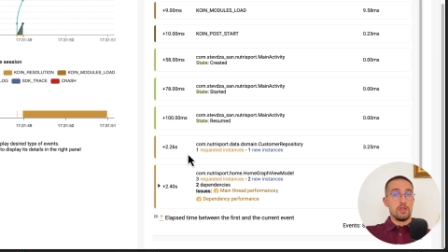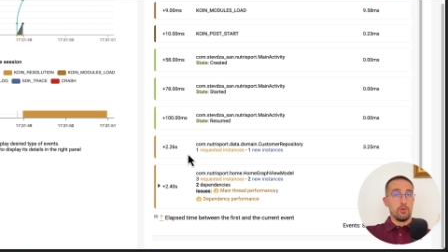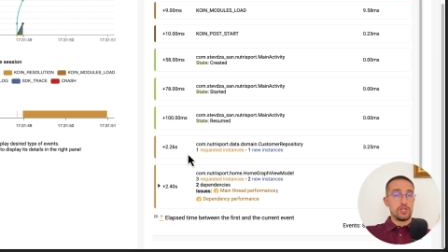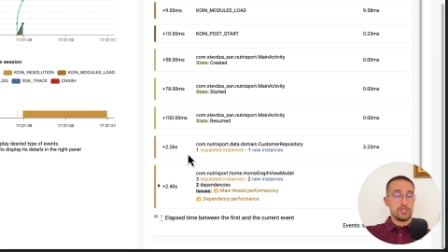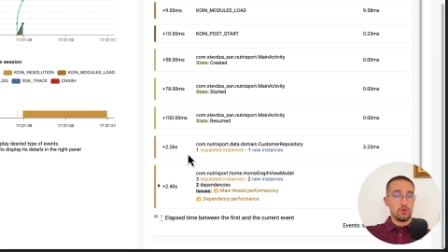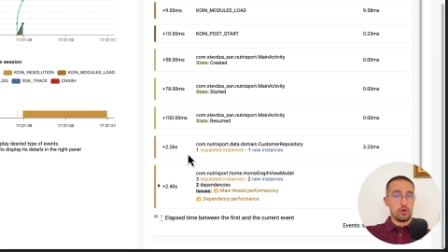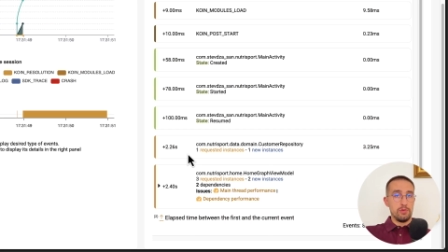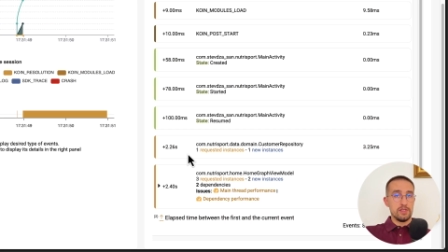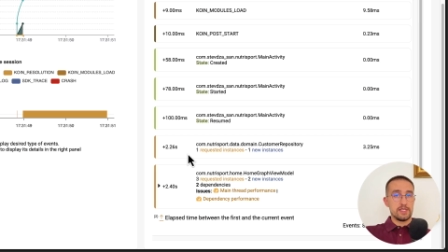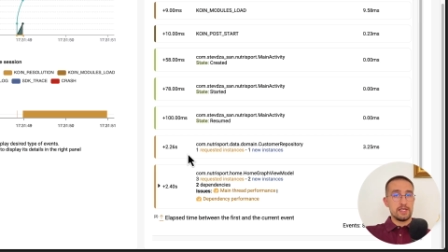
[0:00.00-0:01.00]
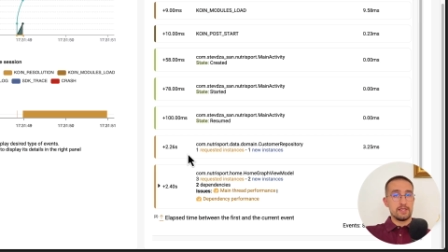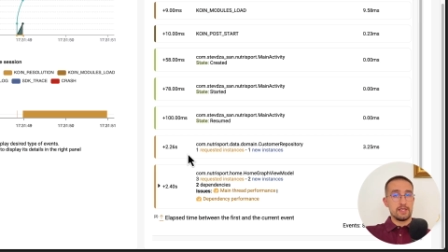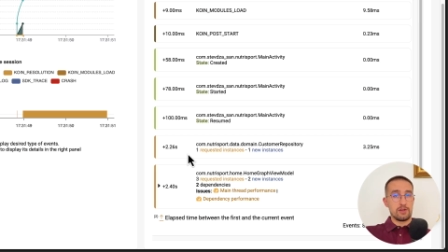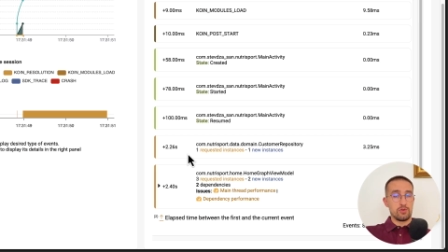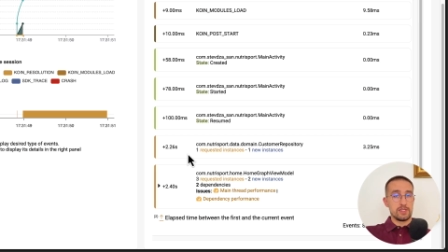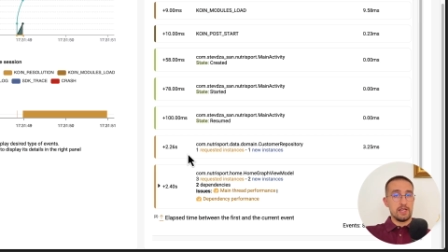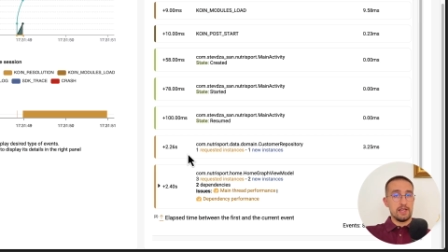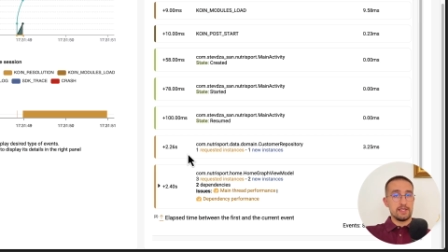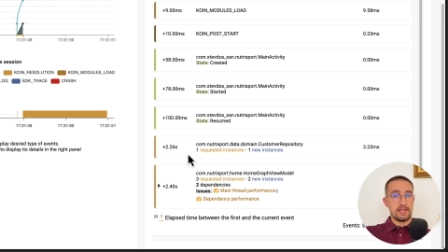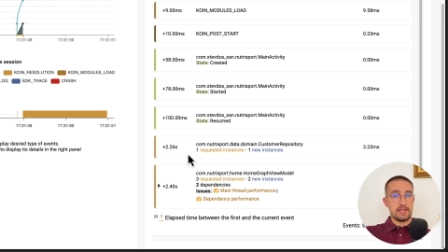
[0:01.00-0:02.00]
which is normal since Kotzilla
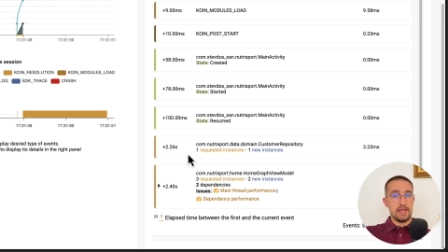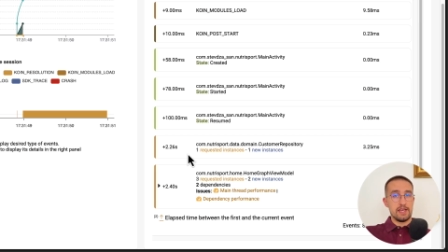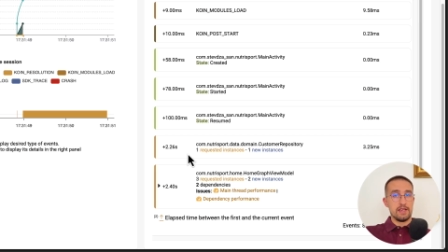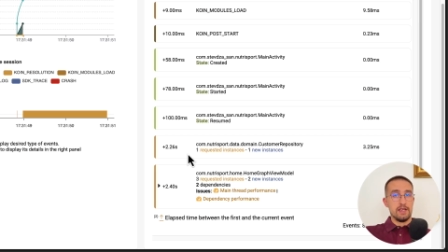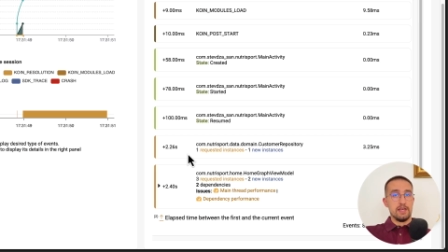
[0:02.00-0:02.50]
SDK